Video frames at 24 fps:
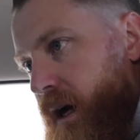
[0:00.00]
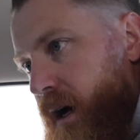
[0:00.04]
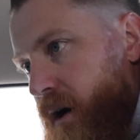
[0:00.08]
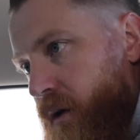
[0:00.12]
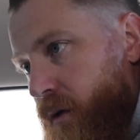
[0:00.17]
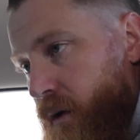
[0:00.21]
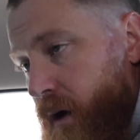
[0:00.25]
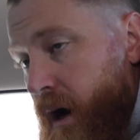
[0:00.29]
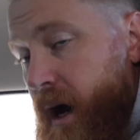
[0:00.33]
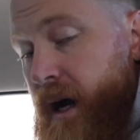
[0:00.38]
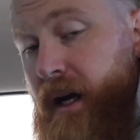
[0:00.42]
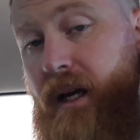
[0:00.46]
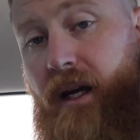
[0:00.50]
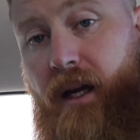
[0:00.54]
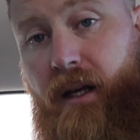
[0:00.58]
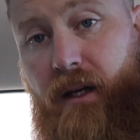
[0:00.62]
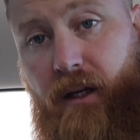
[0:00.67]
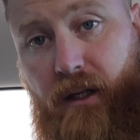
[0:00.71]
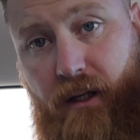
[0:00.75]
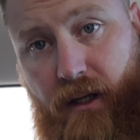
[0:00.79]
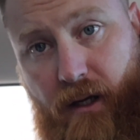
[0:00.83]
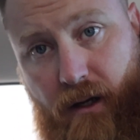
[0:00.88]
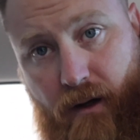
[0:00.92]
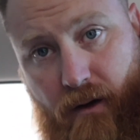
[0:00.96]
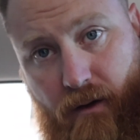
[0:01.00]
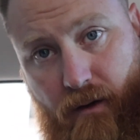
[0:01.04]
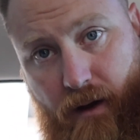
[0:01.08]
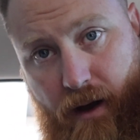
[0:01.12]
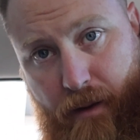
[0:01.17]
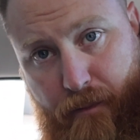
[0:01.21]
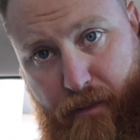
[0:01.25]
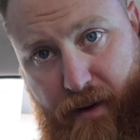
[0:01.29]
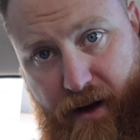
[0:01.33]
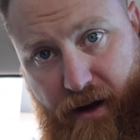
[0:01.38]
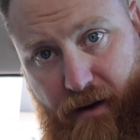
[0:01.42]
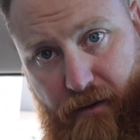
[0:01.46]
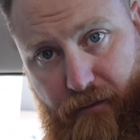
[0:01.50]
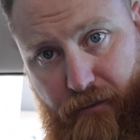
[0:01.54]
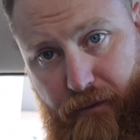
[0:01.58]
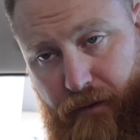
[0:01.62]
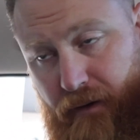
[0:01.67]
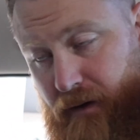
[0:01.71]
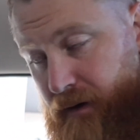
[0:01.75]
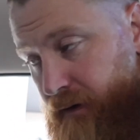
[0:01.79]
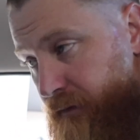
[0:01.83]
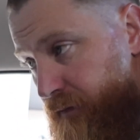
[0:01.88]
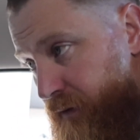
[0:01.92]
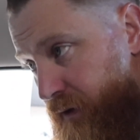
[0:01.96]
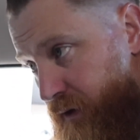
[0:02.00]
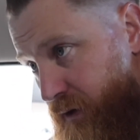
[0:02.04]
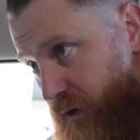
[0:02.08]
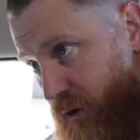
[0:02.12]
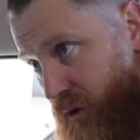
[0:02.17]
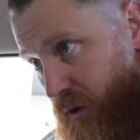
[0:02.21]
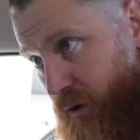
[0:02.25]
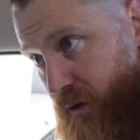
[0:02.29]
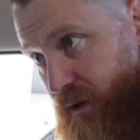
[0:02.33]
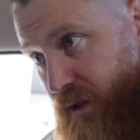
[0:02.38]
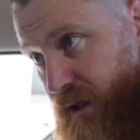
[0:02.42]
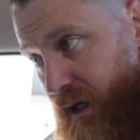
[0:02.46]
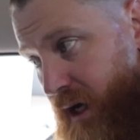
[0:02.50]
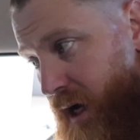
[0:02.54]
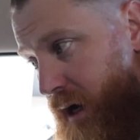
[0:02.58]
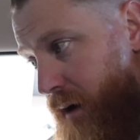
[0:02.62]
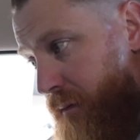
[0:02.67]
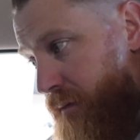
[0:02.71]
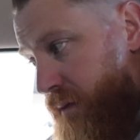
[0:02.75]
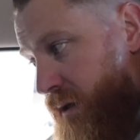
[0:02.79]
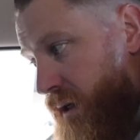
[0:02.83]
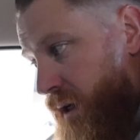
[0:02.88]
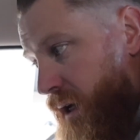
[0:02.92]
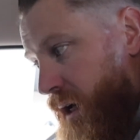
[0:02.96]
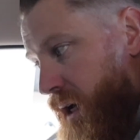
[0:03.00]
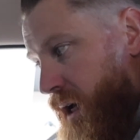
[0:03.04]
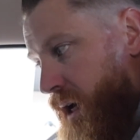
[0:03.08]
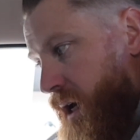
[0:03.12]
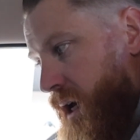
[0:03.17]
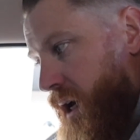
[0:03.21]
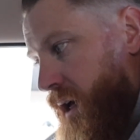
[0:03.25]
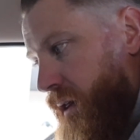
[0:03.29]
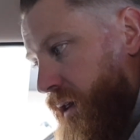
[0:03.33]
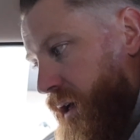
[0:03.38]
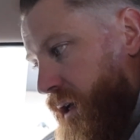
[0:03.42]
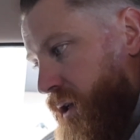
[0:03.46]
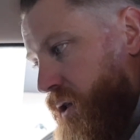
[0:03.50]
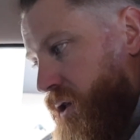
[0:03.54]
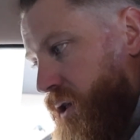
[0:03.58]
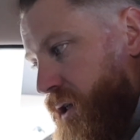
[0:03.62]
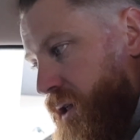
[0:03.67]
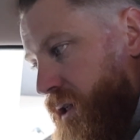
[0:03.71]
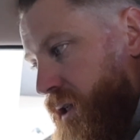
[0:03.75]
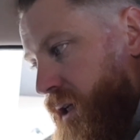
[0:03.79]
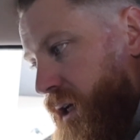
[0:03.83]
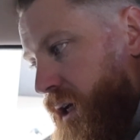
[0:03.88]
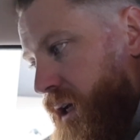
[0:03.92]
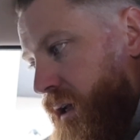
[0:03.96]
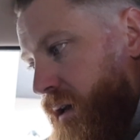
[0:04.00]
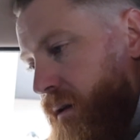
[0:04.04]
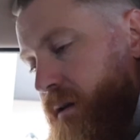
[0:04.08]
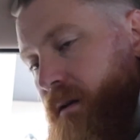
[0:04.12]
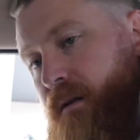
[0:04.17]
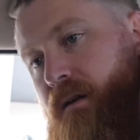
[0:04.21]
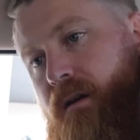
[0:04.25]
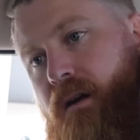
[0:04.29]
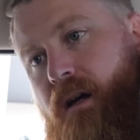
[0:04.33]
or are going to go, above the 2 subs, and then just in,